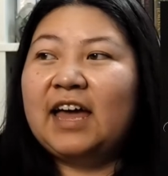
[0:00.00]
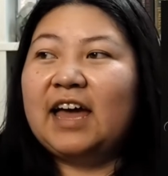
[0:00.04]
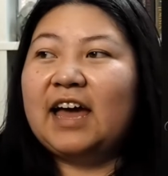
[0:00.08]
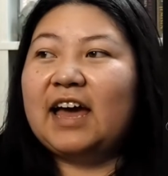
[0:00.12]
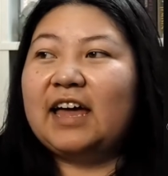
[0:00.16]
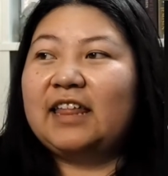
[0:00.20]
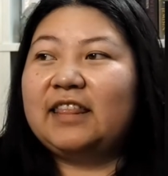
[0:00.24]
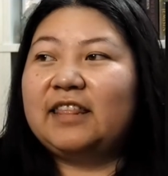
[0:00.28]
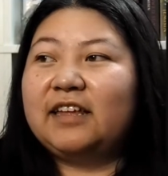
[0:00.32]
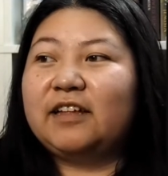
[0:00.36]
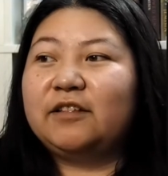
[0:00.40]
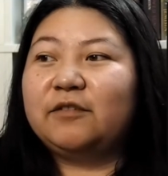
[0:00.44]

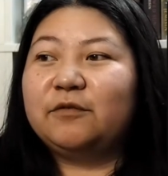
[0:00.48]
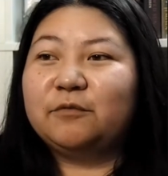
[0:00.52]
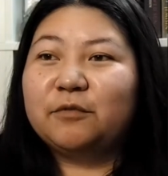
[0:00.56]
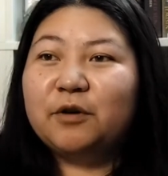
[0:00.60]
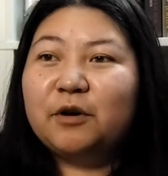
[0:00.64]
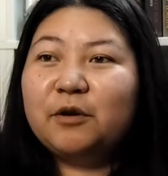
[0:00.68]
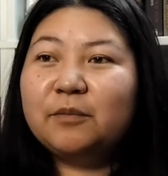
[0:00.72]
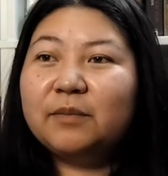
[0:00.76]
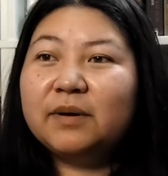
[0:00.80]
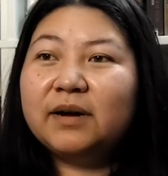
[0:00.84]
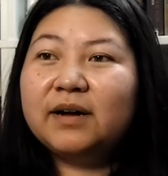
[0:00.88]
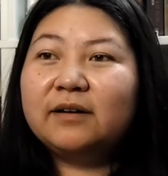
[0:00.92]
And then
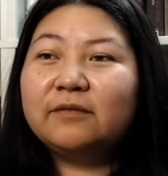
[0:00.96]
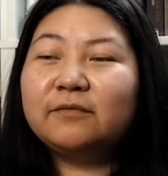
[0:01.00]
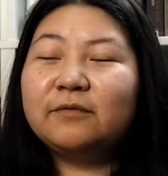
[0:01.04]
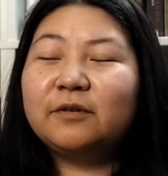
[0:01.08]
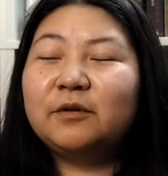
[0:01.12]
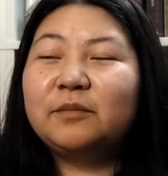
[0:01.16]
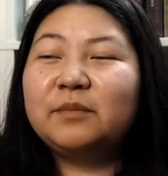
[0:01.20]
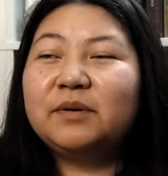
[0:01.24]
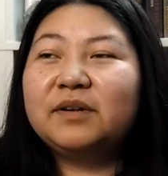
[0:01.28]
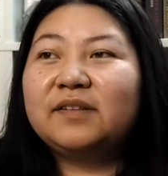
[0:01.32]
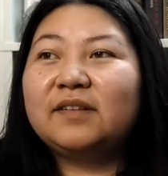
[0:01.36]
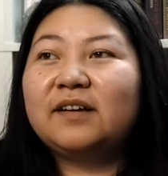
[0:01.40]
Roma,
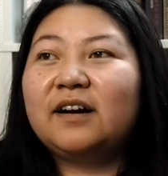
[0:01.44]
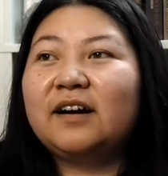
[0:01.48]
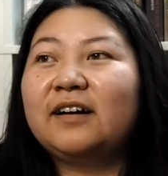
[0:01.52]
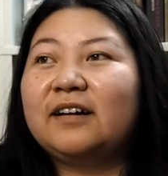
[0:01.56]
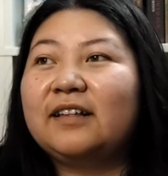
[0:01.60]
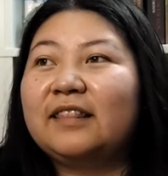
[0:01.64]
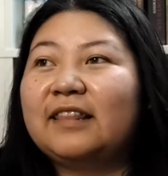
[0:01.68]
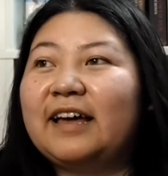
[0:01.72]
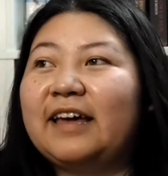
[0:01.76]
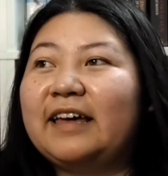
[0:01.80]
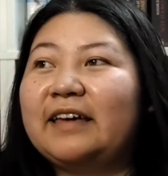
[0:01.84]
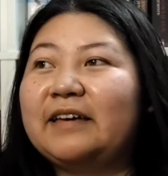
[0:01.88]
Roma's
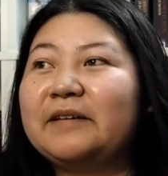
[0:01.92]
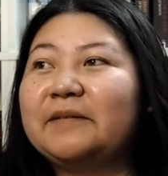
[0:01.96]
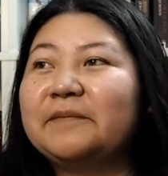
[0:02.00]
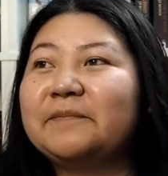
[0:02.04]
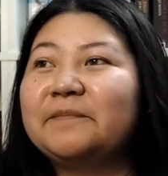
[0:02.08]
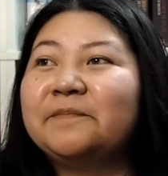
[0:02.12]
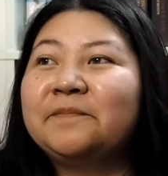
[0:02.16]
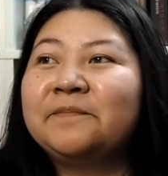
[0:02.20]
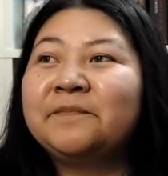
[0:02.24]
our, like,